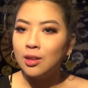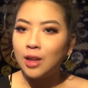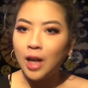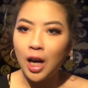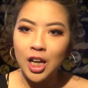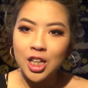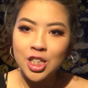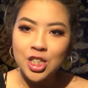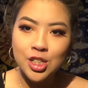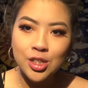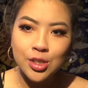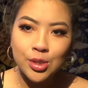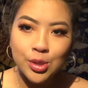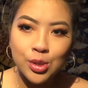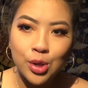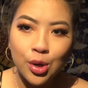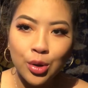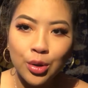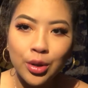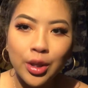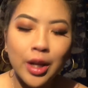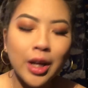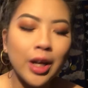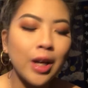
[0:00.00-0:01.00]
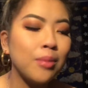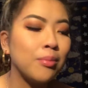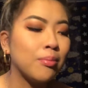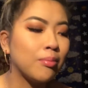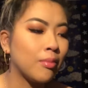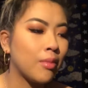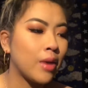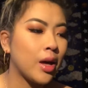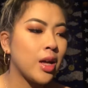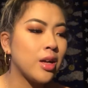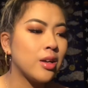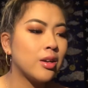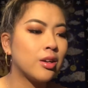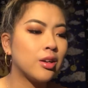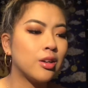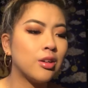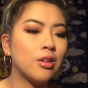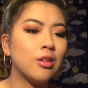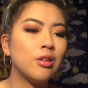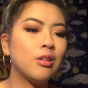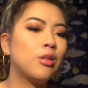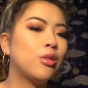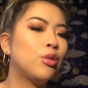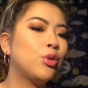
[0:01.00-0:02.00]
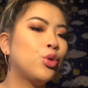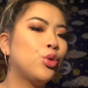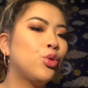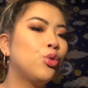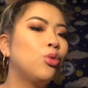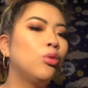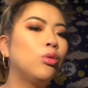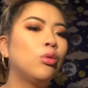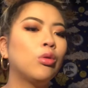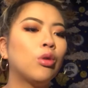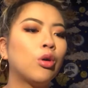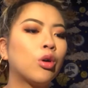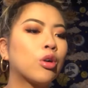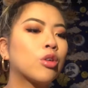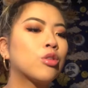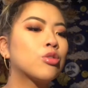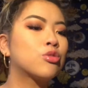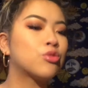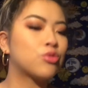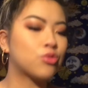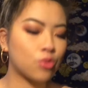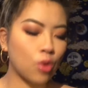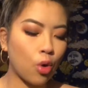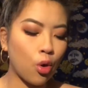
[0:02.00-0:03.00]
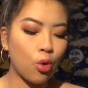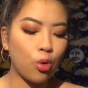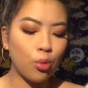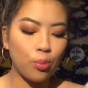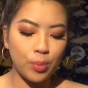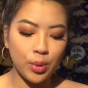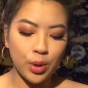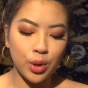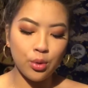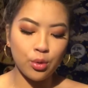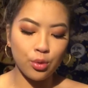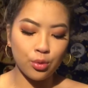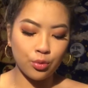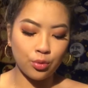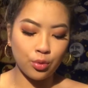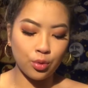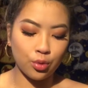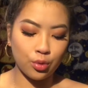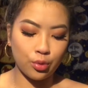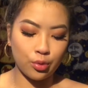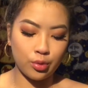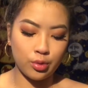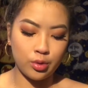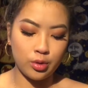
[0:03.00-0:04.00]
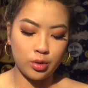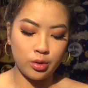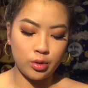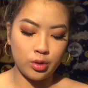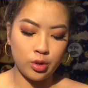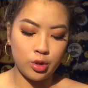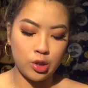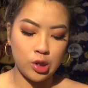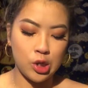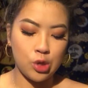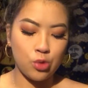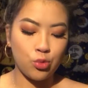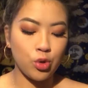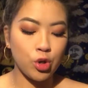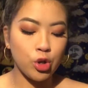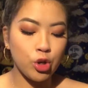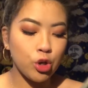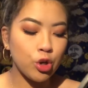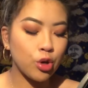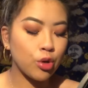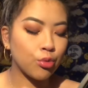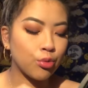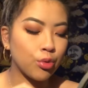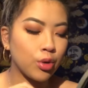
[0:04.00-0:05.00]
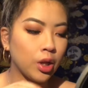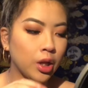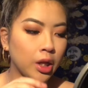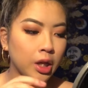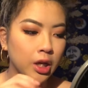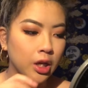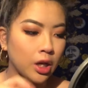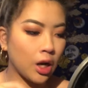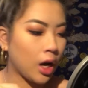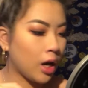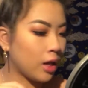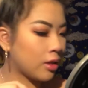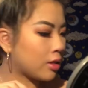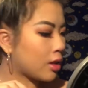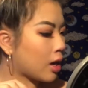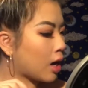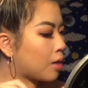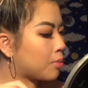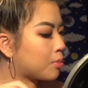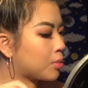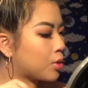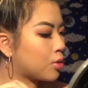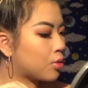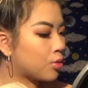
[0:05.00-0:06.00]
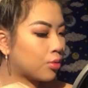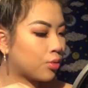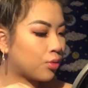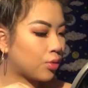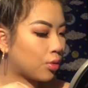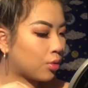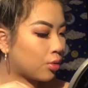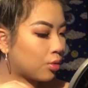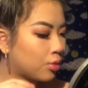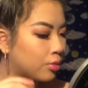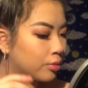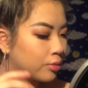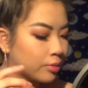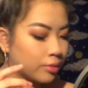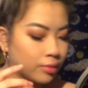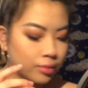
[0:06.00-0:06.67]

Lashes though, they can make you look so beautiful when you're really not that beautiful.